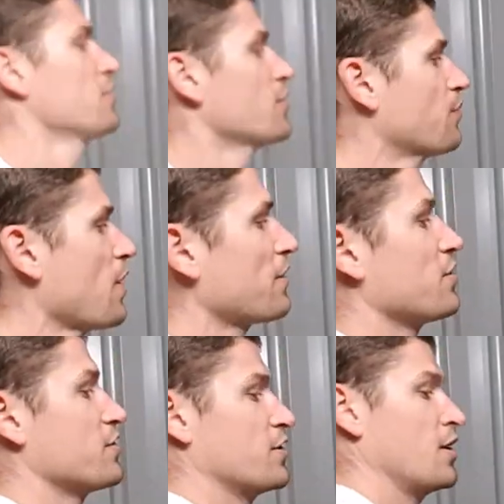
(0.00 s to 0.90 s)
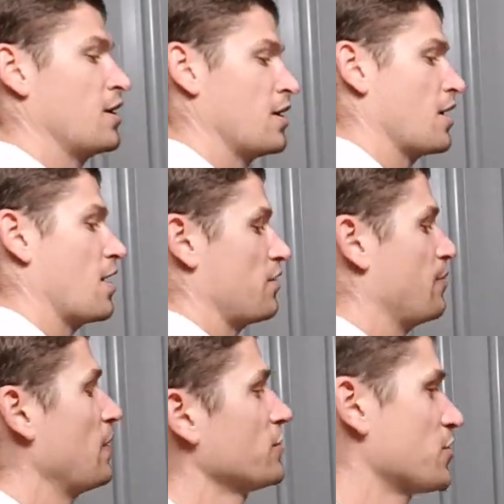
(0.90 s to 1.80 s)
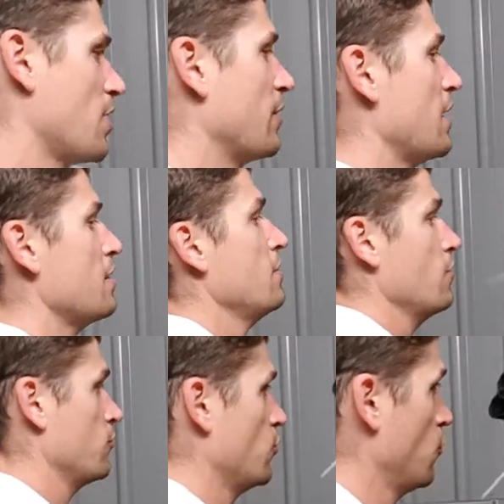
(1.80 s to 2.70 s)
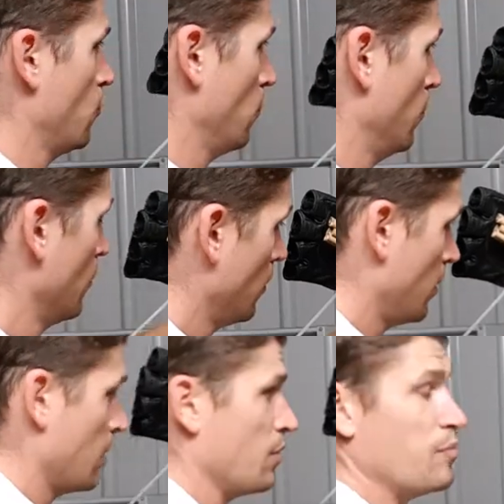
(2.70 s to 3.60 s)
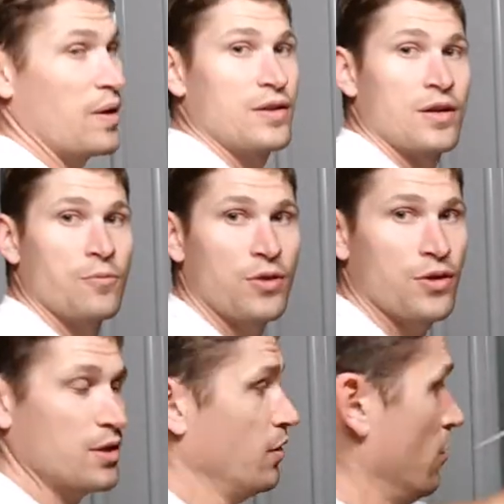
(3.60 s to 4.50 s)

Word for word: So you practice uh, the punch coming in, binding with it,